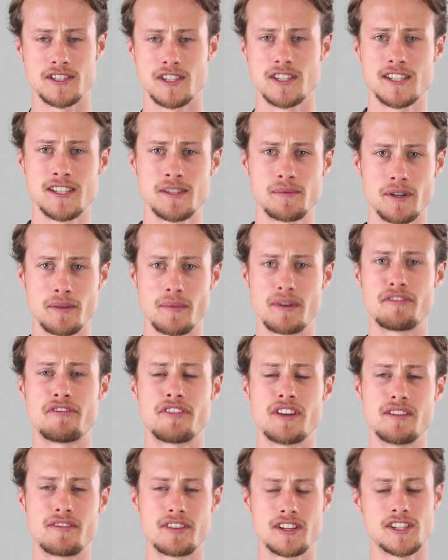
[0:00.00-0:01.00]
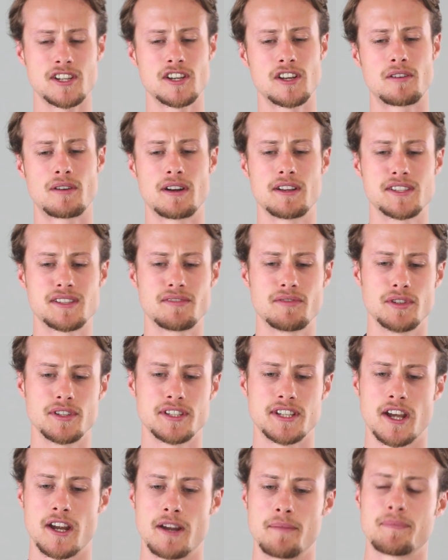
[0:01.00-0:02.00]
So this is one of my favorite turnarounds of all
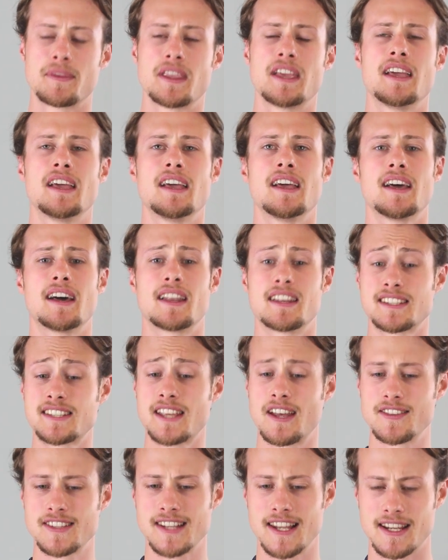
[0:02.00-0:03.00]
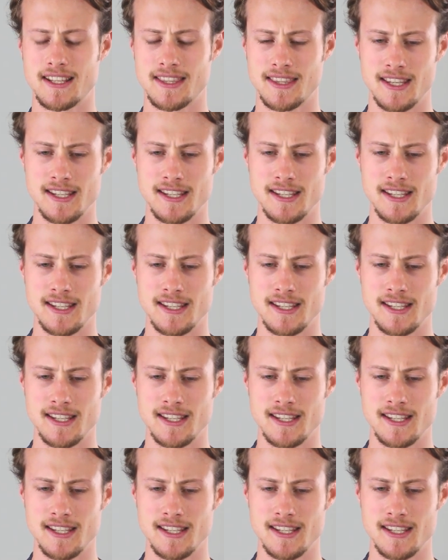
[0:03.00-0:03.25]
time, and it sounds like